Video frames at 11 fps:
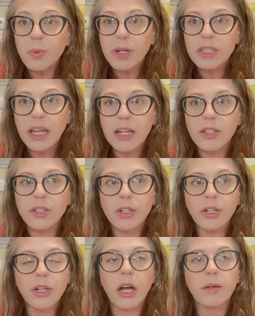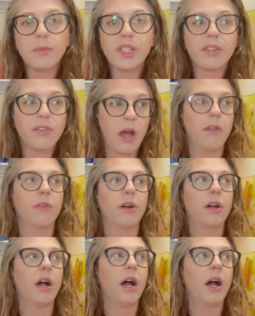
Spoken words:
breast cancer survivor,